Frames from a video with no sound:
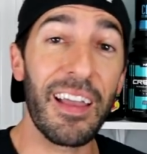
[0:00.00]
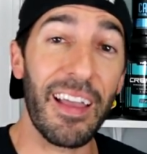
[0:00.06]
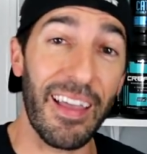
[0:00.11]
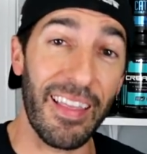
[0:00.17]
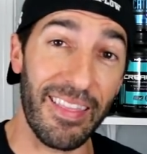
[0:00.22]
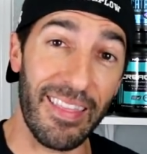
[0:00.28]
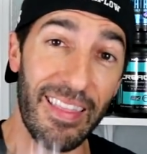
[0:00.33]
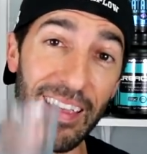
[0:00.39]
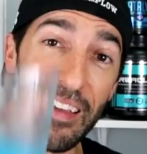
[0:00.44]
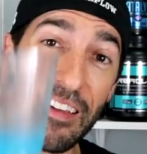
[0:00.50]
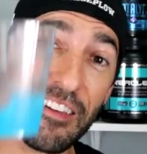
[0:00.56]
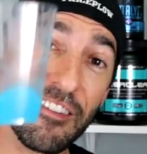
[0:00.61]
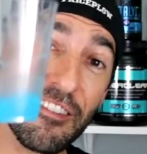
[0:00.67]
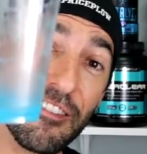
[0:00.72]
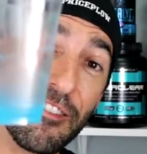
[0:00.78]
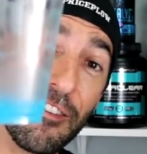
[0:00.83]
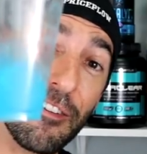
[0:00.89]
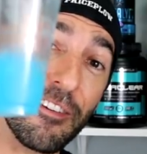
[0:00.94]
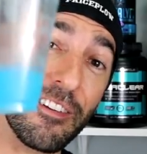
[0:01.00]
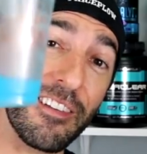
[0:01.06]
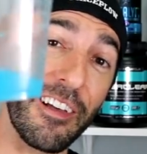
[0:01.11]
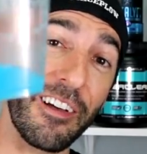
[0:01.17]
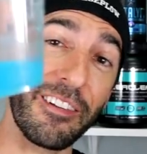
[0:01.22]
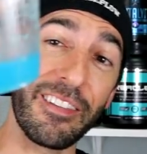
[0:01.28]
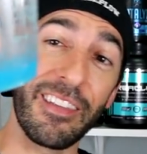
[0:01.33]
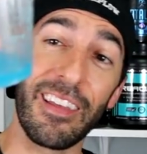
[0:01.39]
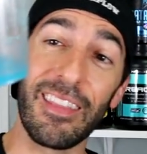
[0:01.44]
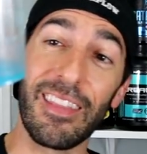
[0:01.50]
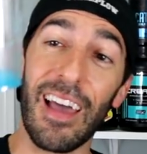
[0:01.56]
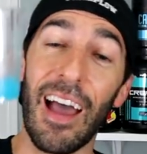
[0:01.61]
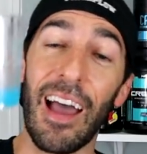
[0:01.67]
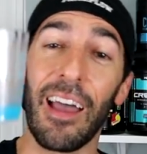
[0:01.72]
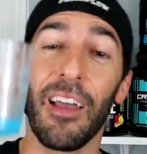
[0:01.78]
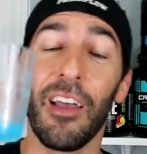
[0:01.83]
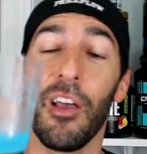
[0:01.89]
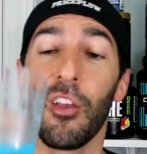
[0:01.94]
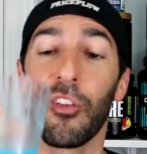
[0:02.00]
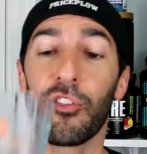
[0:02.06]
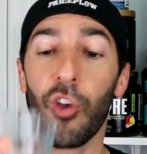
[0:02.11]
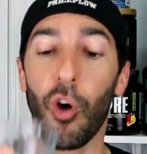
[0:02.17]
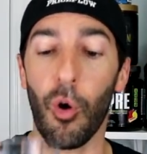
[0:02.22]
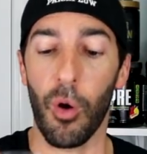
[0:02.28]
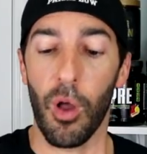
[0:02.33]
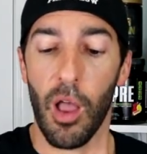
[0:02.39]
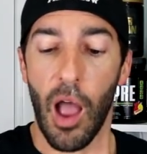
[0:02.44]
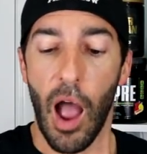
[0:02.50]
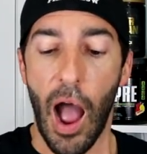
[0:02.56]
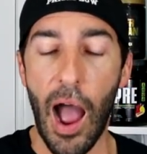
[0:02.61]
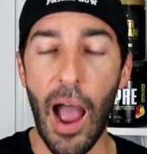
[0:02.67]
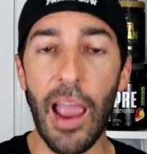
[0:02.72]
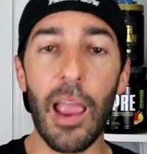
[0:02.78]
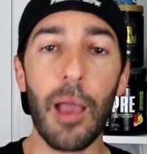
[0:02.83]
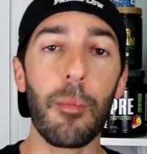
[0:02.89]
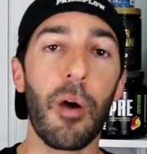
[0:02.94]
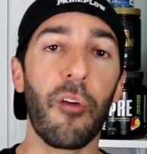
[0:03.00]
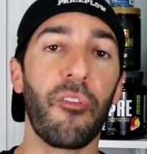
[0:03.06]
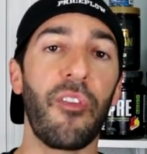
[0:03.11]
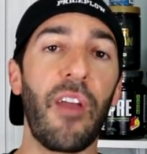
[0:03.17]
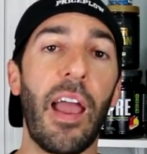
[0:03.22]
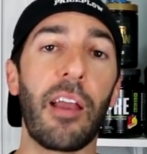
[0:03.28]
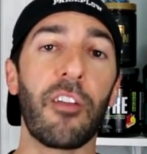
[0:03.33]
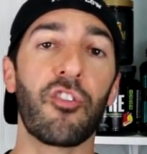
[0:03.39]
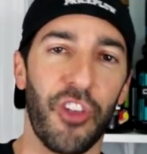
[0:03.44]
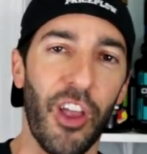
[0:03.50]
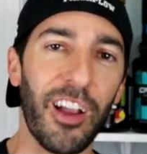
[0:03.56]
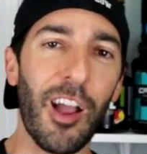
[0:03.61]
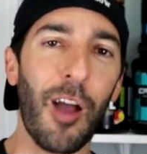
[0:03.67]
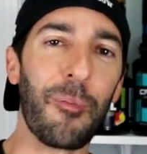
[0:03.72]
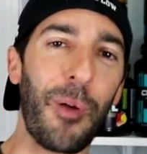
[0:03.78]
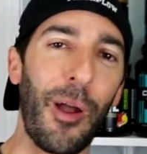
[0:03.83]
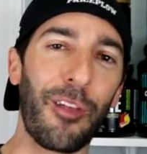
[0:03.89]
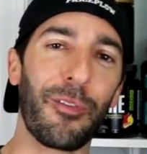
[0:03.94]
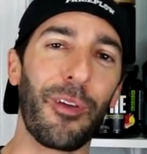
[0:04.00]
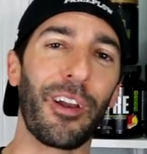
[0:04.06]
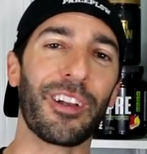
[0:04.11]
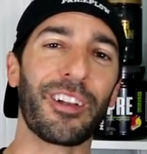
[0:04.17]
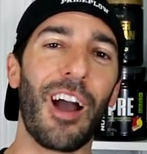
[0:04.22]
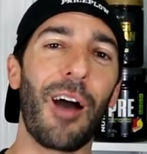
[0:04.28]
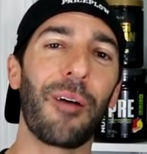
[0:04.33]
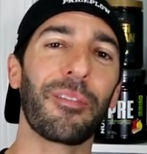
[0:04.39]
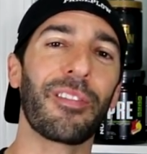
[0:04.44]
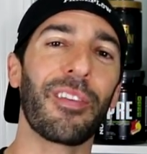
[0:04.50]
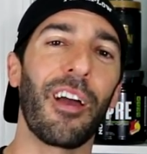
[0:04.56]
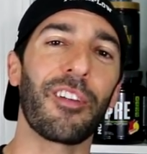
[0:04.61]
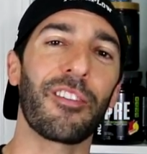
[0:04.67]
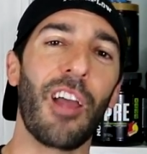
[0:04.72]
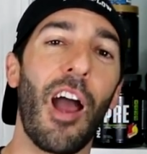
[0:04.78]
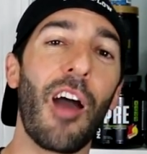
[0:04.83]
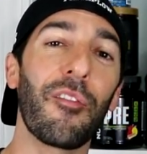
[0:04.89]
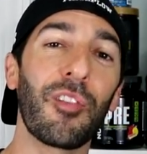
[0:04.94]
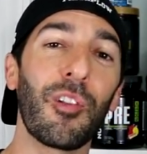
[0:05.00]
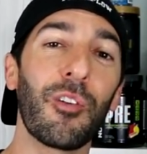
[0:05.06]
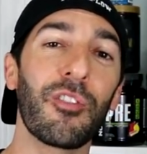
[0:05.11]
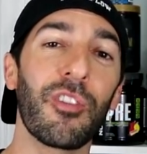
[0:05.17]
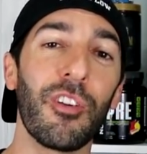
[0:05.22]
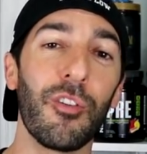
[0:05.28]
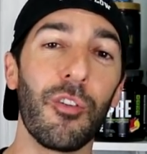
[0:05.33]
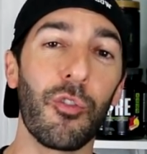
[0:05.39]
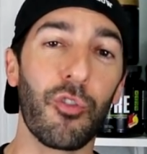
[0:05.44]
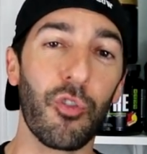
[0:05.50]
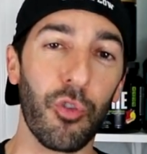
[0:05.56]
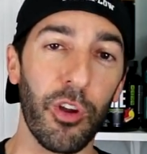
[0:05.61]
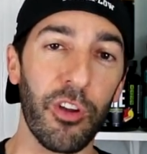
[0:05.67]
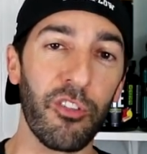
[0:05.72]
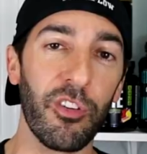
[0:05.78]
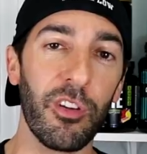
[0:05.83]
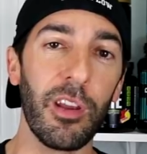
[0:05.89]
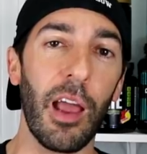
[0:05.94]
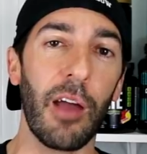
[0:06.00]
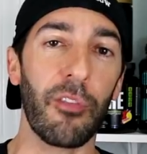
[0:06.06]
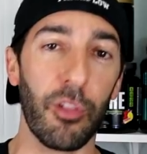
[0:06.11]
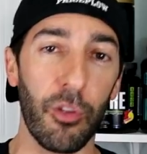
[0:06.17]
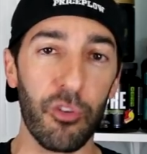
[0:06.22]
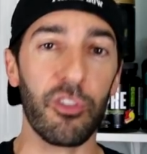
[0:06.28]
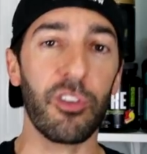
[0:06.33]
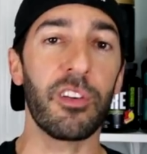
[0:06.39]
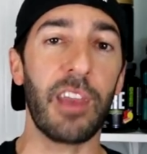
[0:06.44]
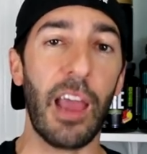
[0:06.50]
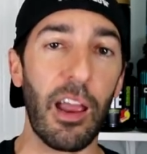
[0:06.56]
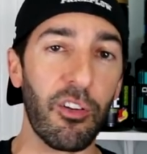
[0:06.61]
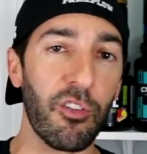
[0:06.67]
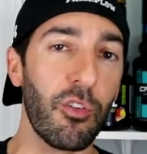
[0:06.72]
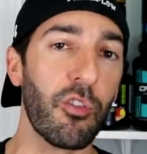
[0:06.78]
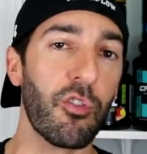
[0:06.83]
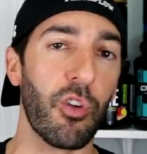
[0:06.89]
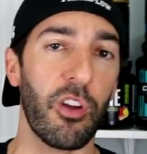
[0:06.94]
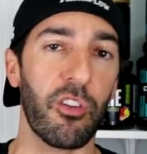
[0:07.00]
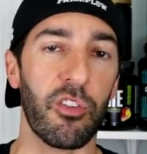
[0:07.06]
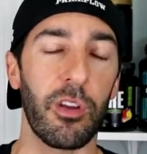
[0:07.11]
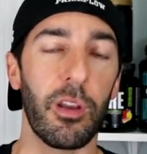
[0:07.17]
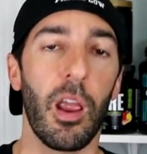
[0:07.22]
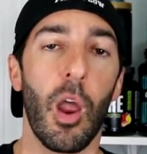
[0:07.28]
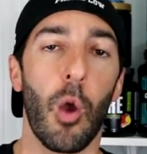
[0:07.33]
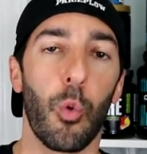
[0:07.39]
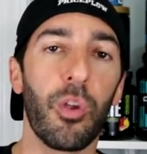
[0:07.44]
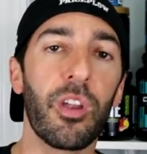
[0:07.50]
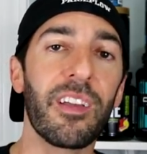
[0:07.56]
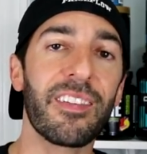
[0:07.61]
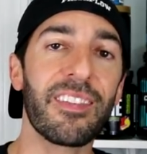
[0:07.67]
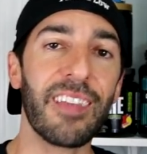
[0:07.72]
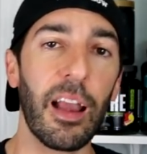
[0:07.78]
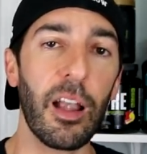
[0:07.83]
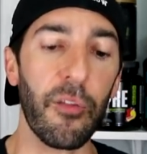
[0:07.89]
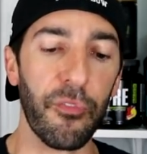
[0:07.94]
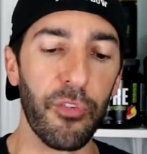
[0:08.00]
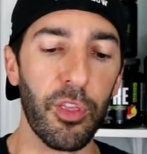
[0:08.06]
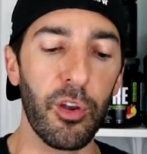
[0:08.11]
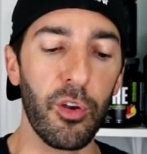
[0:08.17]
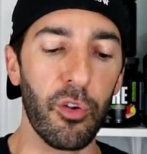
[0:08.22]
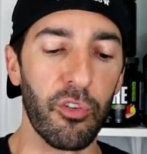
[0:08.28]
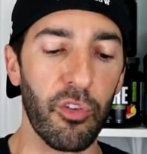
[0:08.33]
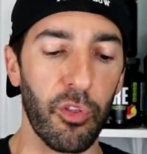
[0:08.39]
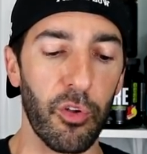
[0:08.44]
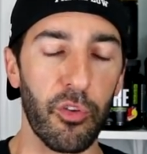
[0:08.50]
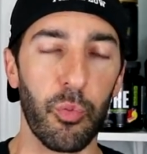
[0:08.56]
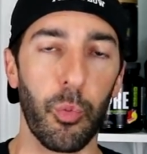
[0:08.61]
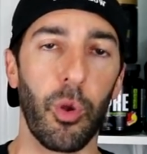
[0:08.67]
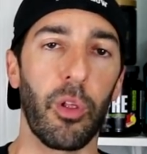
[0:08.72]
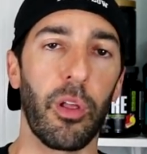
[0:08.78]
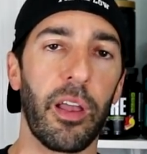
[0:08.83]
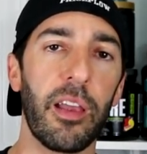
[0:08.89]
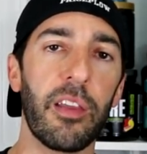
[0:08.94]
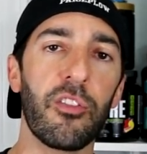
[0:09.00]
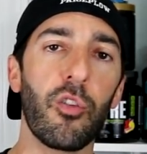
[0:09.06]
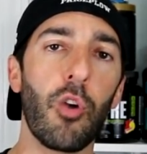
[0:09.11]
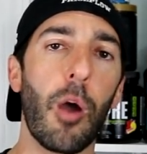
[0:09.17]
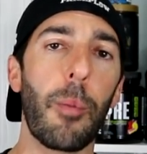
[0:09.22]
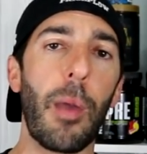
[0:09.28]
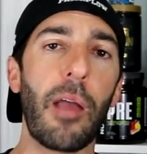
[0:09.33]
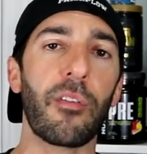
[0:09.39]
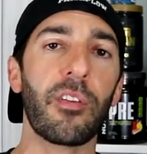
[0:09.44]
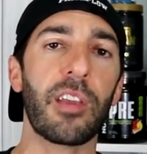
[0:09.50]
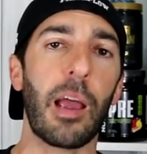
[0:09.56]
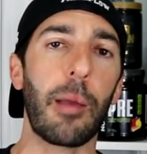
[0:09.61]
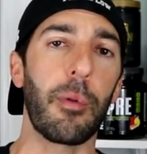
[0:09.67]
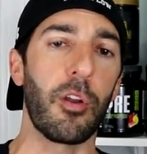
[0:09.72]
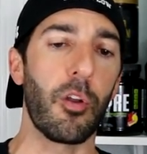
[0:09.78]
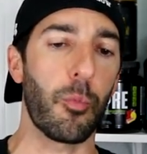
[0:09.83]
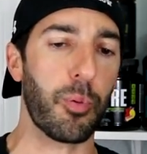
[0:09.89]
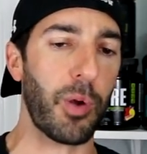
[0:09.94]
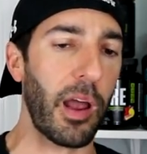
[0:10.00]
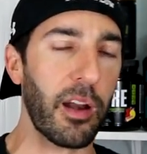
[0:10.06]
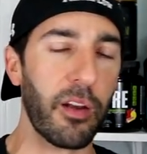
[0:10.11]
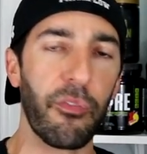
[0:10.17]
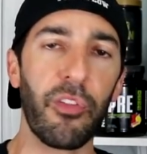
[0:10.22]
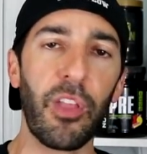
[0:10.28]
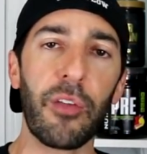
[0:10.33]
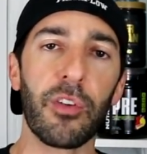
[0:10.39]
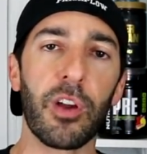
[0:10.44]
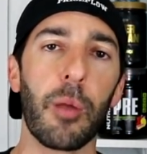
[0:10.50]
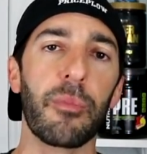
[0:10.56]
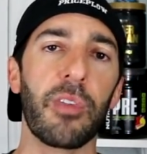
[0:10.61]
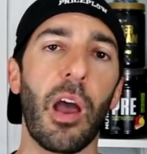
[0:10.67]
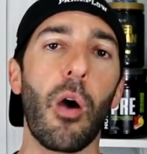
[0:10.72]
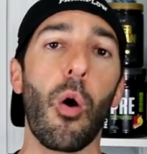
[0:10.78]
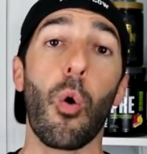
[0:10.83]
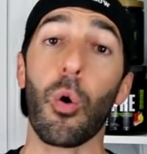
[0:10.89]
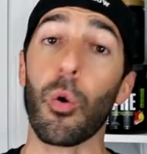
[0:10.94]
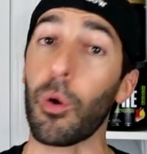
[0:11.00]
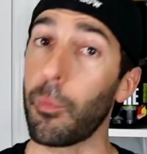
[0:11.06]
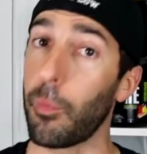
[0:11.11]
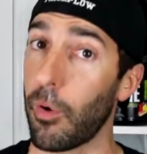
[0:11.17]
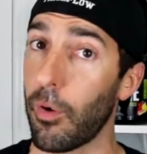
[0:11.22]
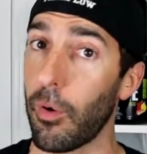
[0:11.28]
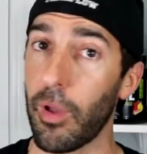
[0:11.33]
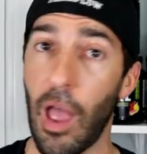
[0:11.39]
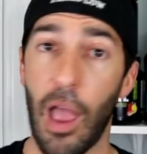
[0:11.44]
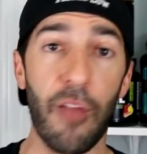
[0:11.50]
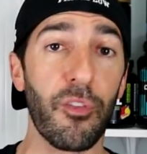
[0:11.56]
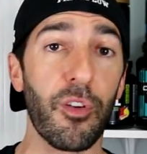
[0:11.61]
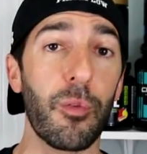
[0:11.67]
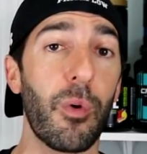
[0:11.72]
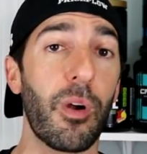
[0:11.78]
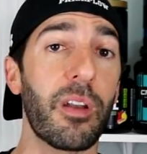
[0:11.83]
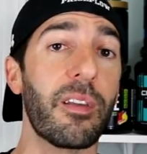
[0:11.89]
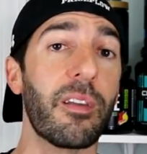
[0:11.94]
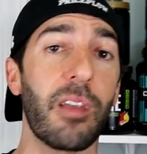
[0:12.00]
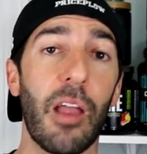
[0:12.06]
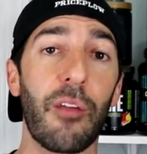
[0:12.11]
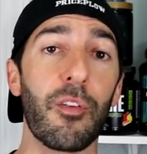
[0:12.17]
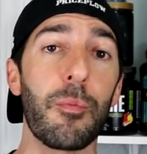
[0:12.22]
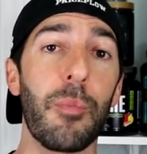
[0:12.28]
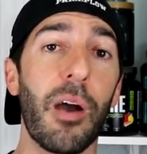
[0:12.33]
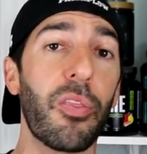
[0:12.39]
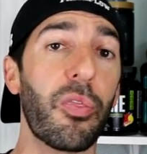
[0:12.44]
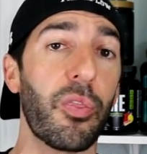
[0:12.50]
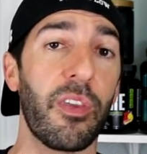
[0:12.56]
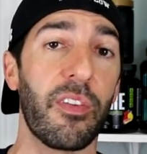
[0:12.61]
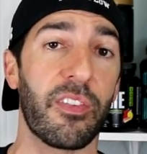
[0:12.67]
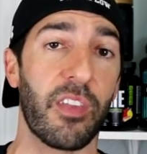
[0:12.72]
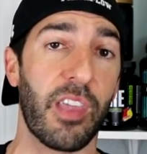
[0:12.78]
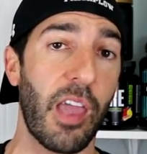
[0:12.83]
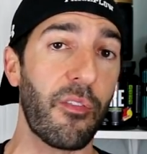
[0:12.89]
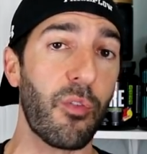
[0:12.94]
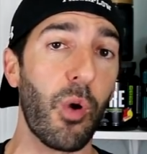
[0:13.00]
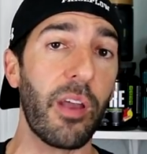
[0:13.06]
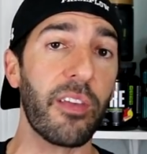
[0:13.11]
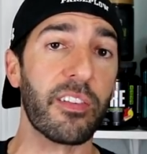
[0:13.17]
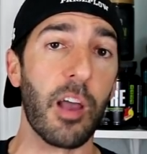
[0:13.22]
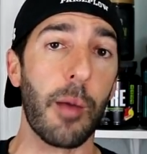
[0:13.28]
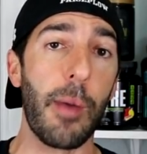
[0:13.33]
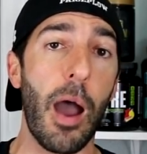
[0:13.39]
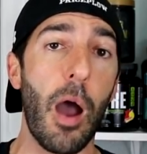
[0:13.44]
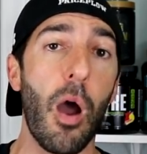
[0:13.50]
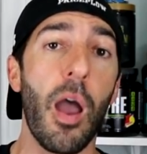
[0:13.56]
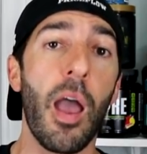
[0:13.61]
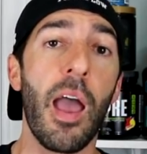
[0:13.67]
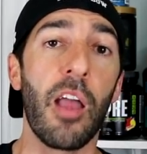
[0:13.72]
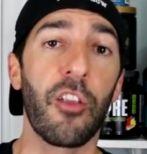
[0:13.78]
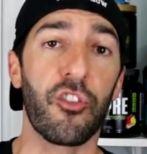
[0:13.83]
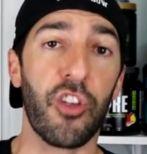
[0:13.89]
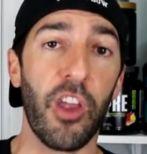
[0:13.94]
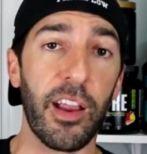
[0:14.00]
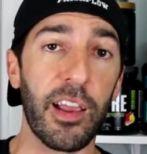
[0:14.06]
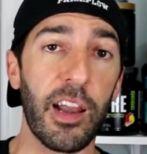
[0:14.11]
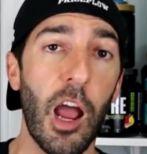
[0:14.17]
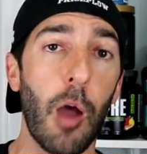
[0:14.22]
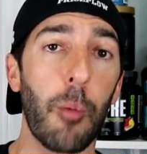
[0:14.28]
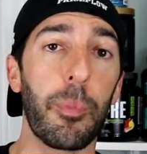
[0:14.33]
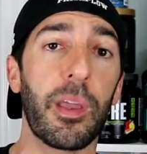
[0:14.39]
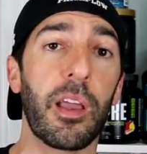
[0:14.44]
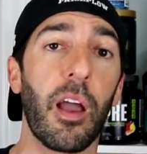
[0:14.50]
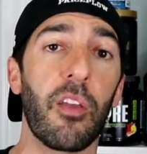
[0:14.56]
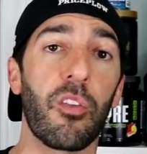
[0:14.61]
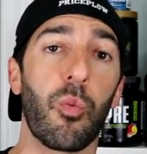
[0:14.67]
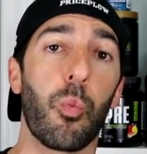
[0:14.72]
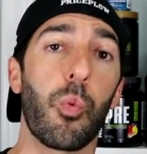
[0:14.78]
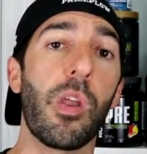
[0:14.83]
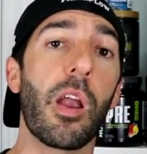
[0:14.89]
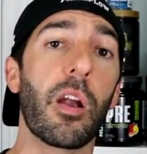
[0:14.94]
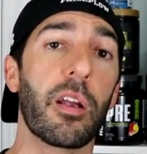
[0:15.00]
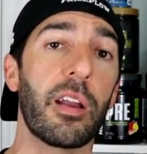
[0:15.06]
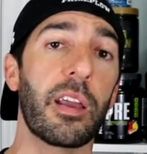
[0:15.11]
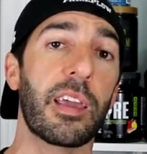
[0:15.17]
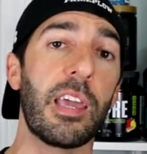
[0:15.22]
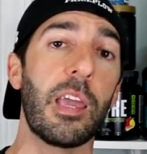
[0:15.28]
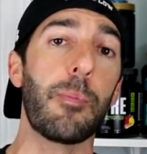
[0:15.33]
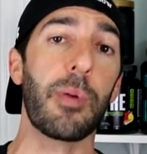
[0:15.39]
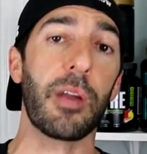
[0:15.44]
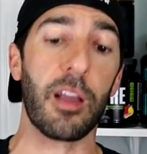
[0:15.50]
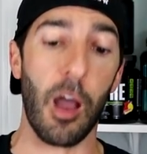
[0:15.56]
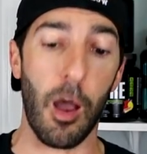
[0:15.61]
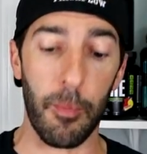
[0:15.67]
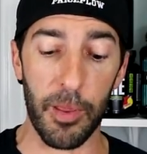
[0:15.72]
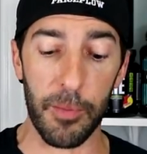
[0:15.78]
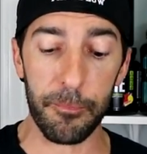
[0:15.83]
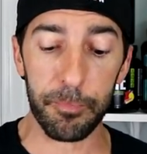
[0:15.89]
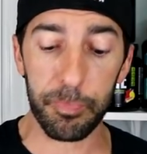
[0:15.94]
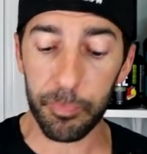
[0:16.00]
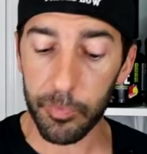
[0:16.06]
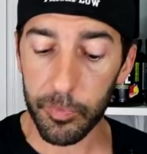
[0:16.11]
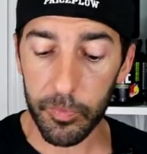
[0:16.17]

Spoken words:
And they sure as hell did that. So I am a fan. Check out price.com/evolutionnutrition, evolution-nutrition, where you can sign up for the news alerts. We'll hit you up every time a new product flavor comes out, or every month these giveaways come out. Check it out, because we are gonna keep it coming.